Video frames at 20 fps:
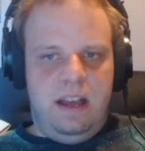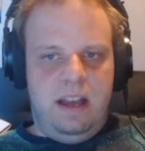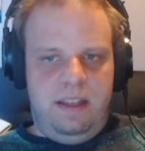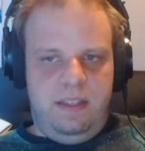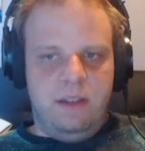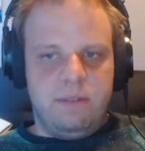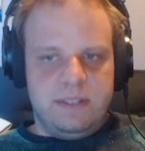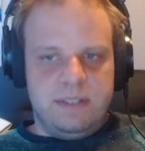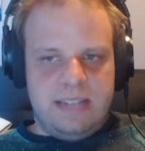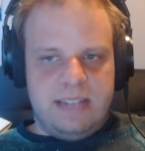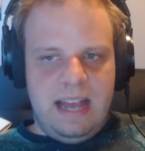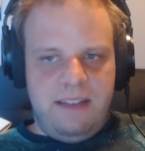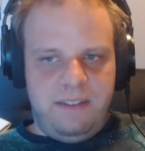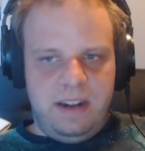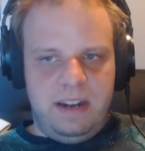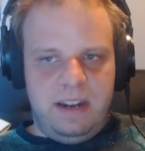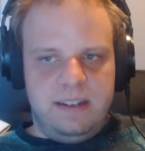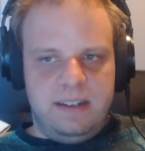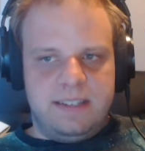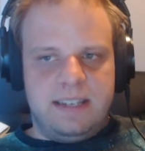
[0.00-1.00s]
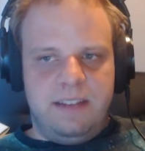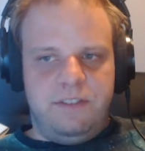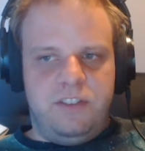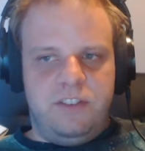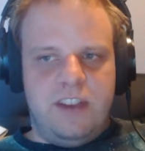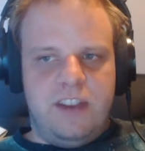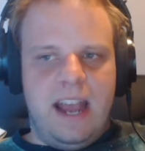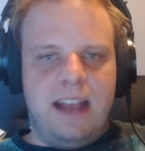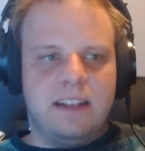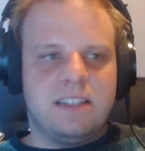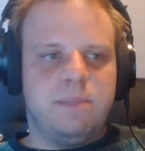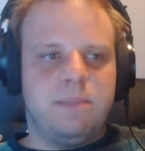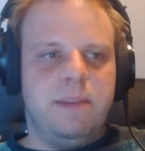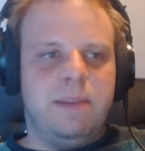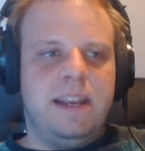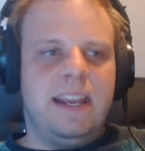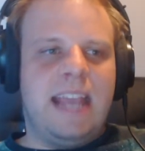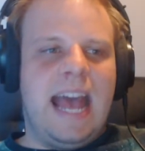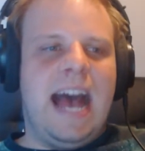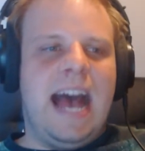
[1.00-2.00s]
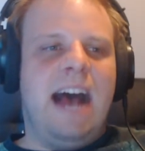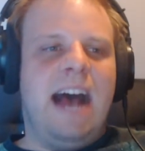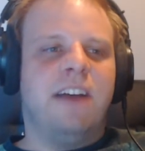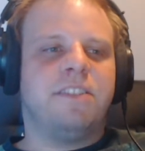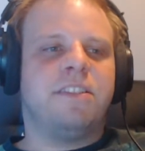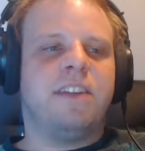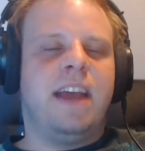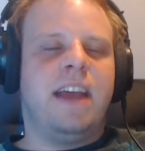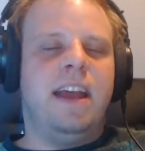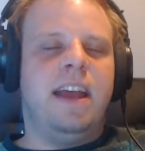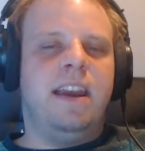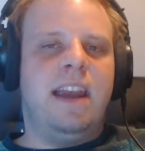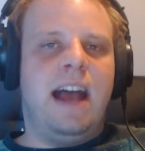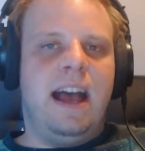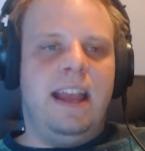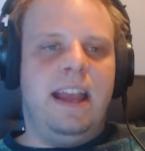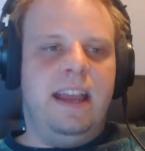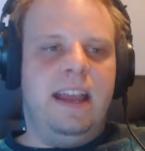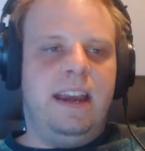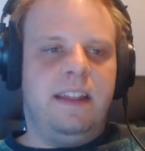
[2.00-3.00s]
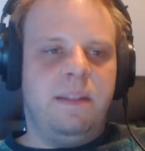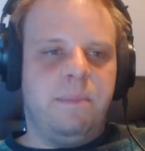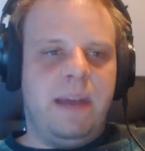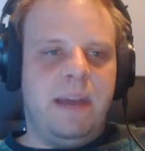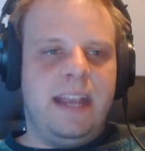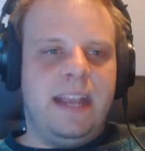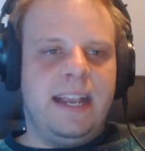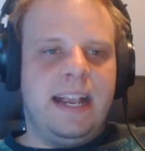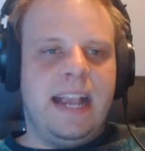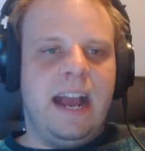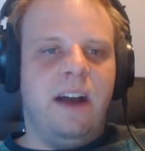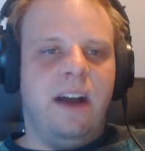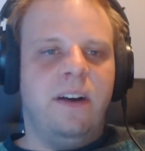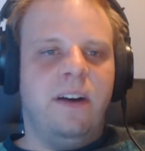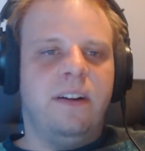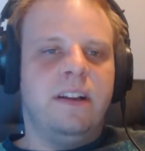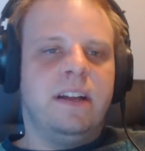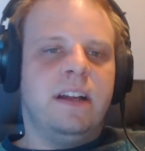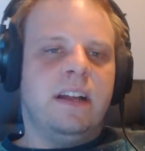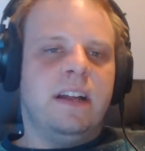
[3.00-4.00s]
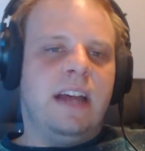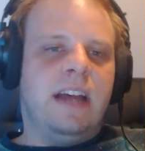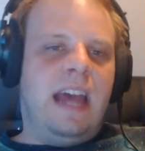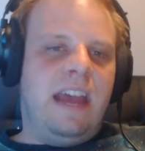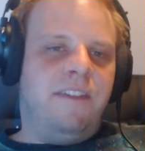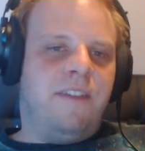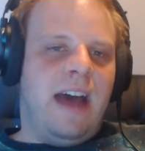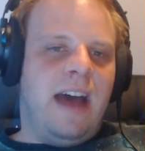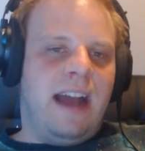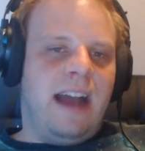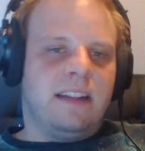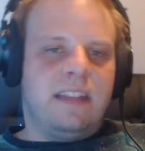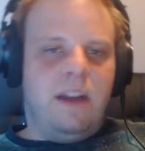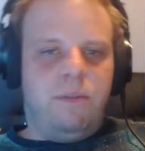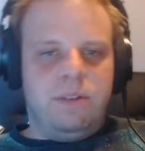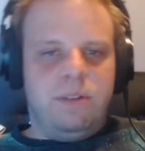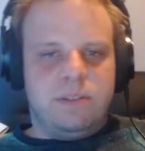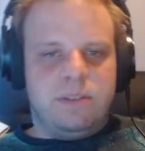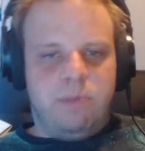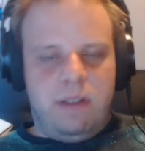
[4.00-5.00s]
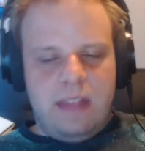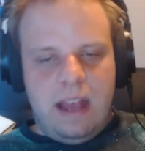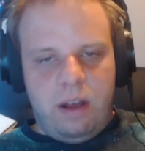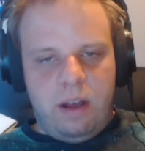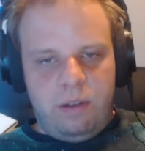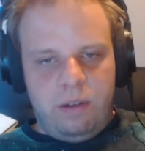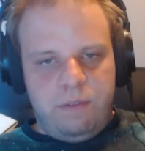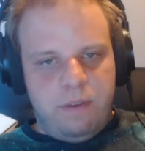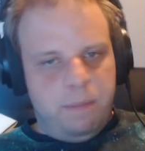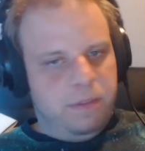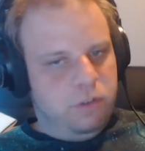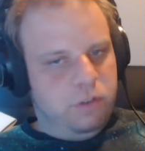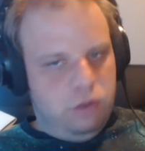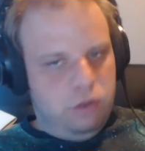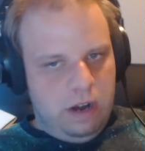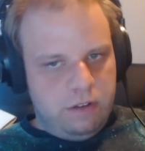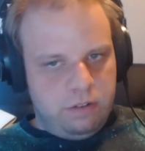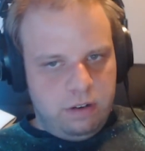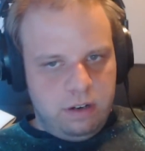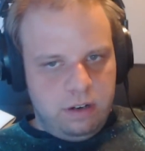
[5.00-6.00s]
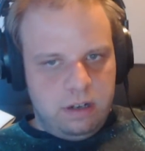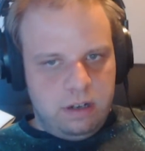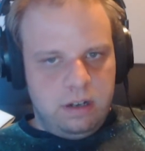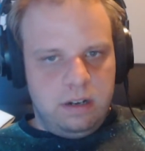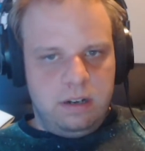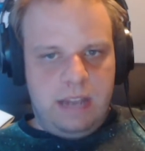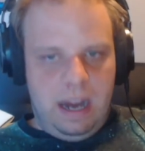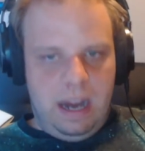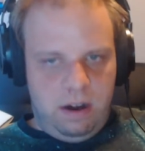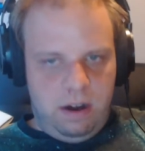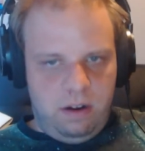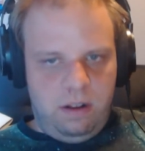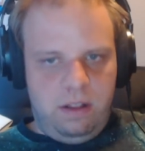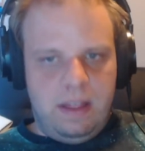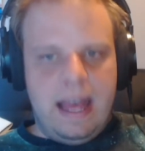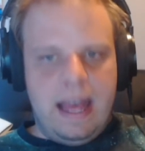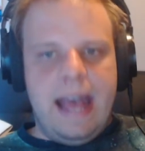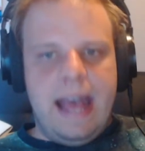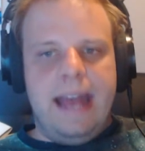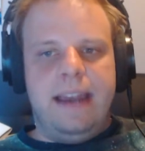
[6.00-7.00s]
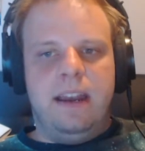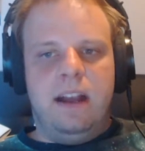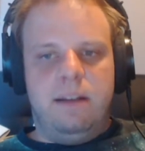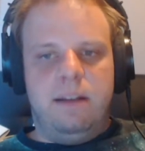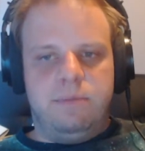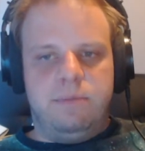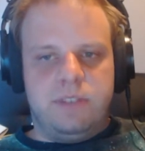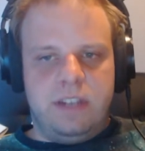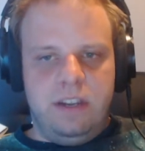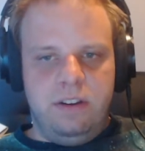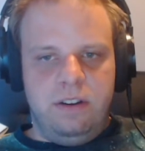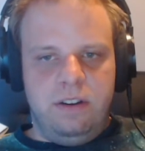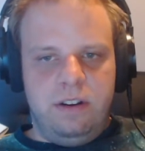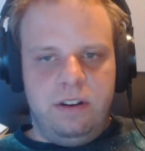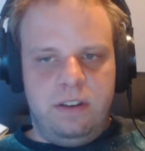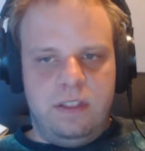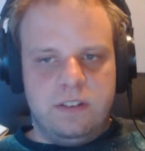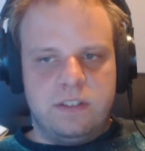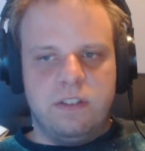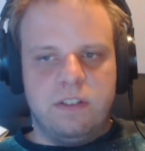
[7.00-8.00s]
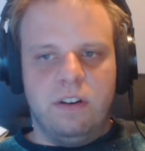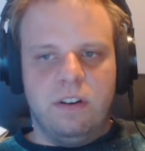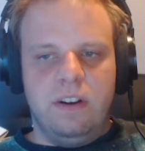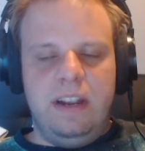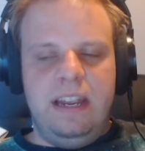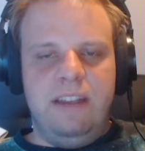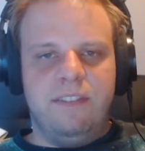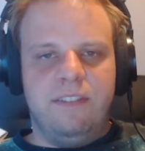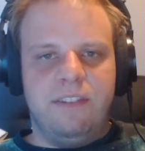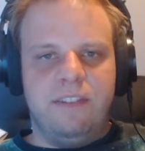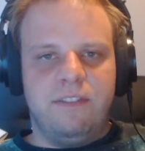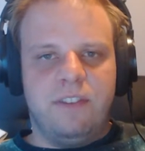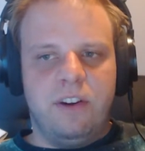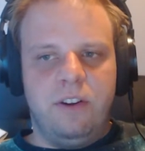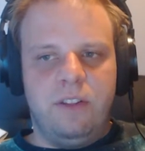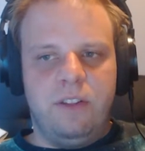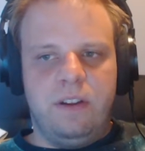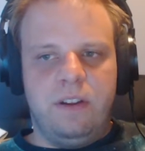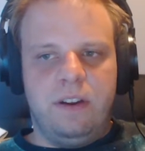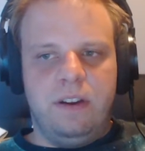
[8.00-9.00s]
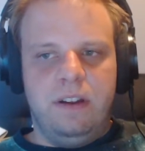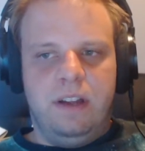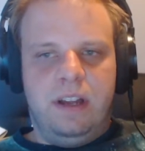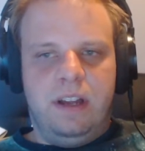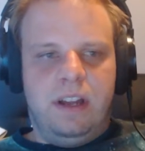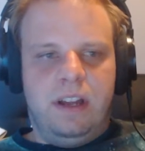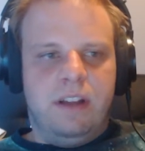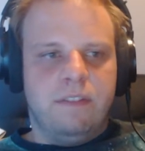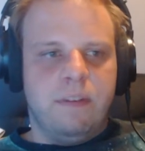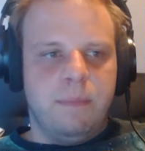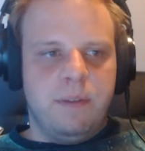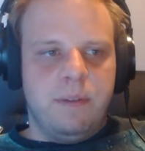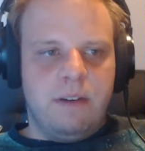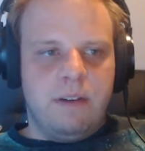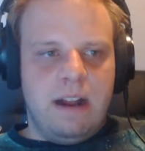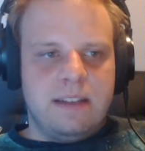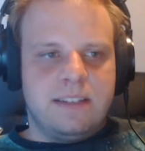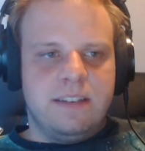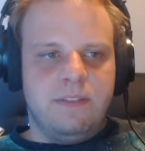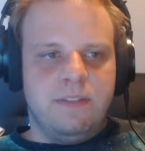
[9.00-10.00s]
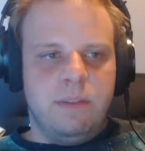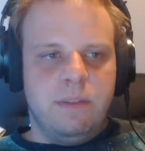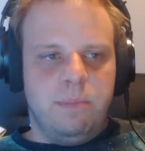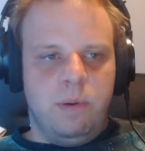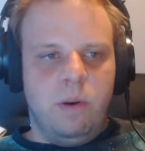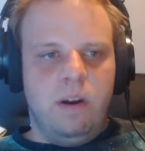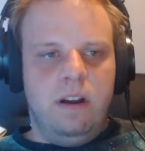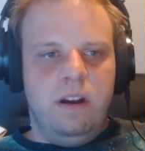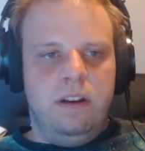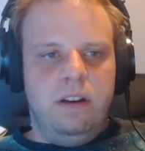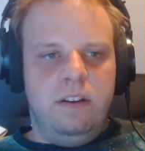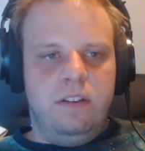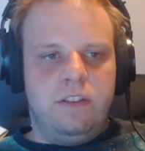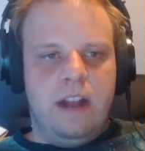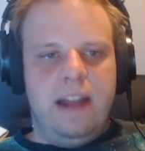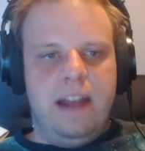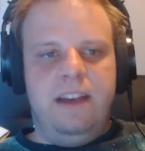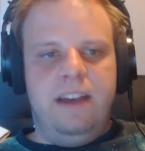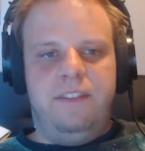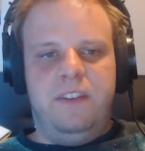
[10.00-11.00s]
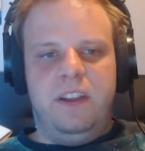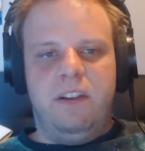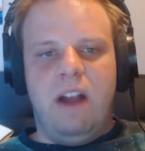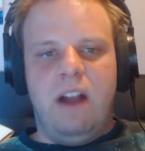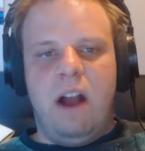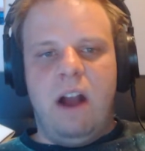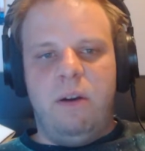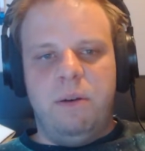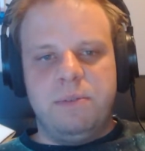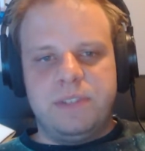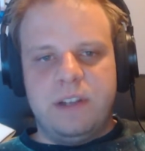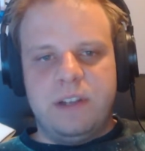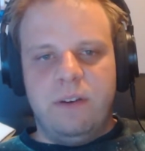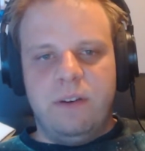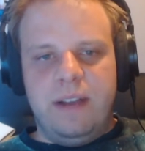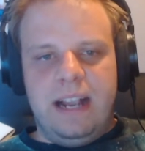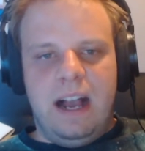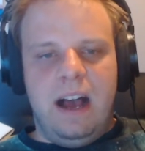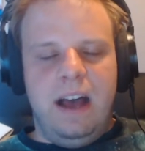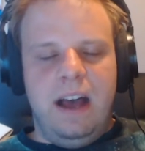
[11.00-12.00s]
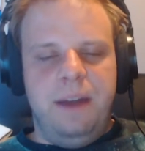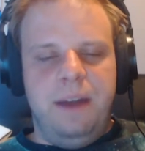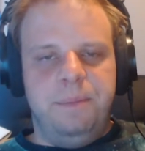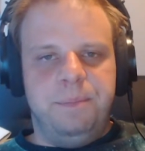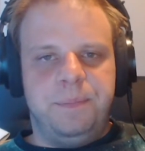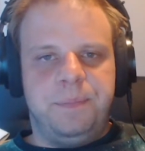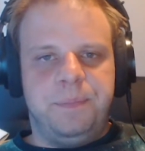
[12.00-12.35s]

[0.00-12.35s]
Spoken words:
There was evidence of checks being cashed and not hitting the bank account, a fact that was withheld from the treasurer, Carol, and obscured the story even further from the rest of the board, trying to figure out what was going on.